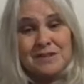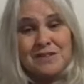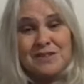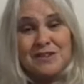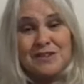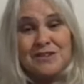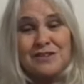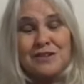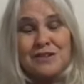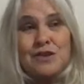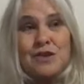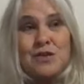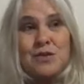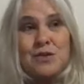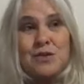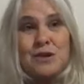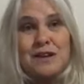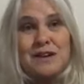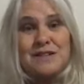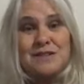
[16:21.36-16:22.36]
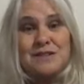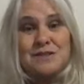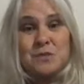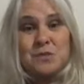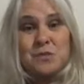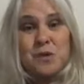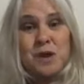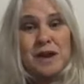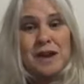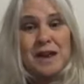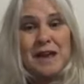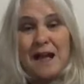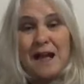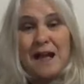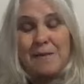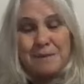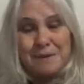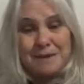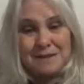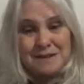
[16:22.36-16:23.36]
And just notice what
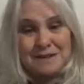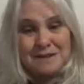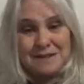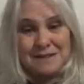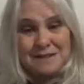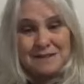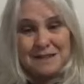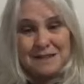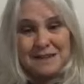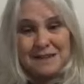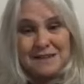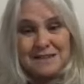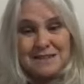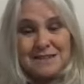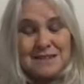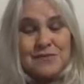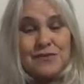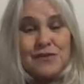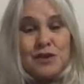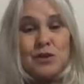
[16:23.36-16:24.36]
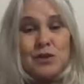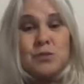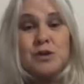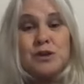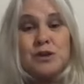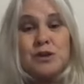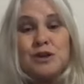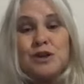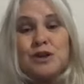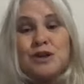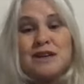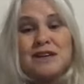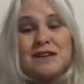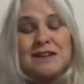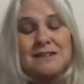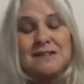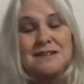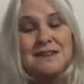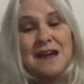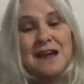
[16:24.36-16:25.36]
happened. As if you were
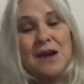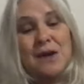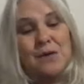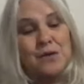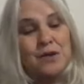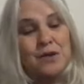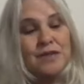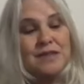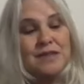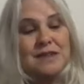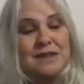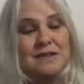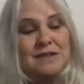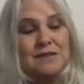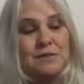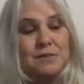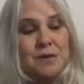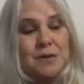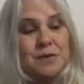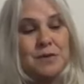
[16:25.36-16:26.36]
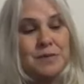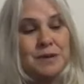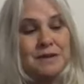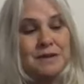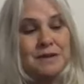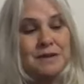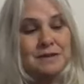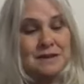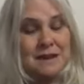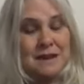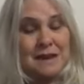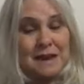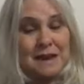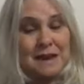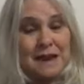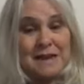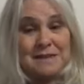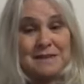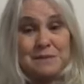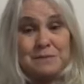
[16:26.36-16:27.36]
looking down on these moments
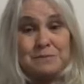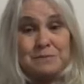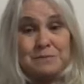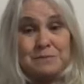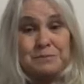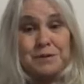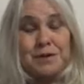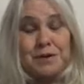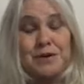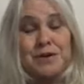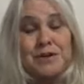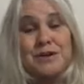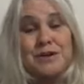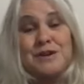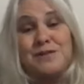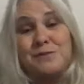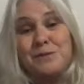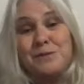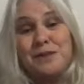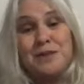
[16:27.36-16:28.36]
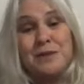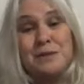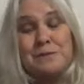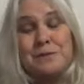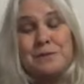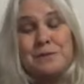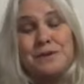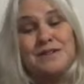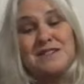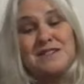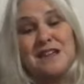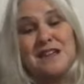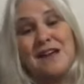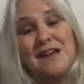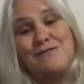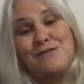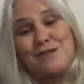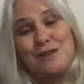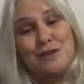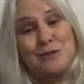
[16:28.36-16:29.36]
as a bird with a bird's
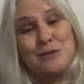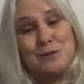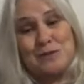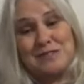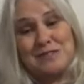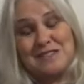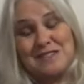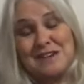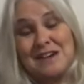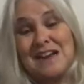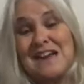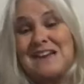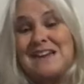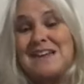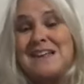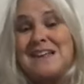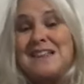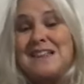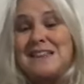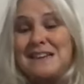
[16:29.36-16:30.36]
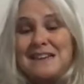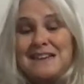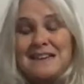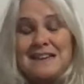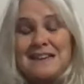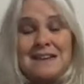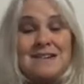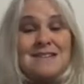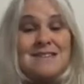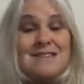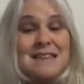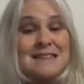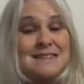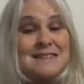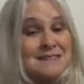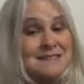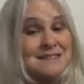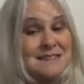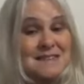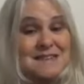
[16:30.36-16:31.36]
eye view. Is there anything
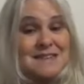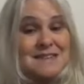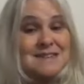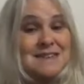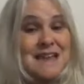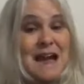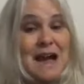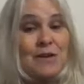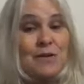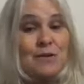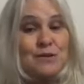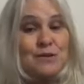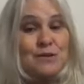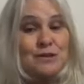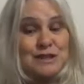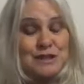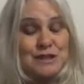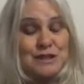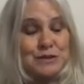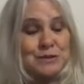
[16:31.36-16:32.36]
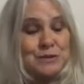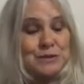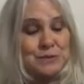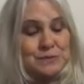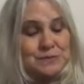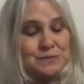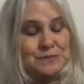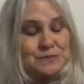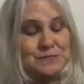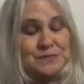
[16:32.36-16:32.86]
that stands out to you?